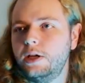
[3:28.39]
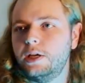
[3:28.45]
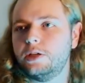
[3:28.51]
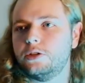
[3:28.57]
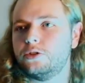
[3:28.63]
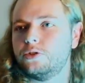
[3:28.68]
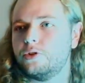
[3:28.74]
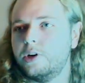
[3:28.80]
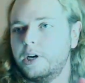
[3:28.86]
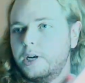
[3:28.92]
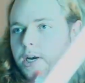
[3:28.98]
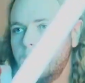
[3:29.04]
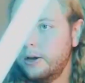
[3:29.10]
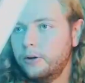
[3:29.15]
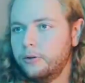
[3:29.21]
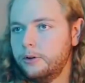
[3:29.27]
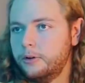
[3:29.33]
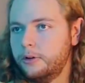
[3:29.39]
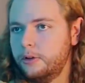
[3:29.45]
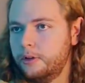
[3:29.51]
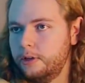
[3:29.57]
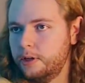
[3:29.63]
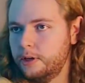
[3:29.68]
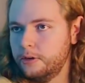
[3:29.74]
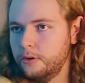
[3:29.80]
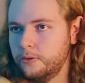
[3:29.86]
and straighten out
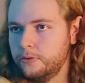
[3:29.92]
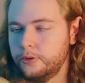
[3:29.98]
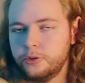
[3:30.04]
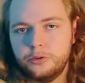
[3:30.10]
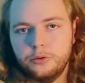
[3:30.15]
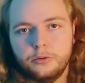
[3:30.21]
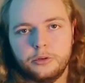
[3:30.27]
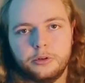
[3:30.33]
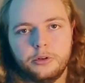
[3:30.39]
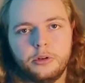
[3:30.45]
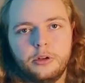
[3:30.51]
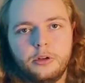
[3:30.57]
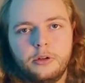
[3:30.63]
and go for the shoulder.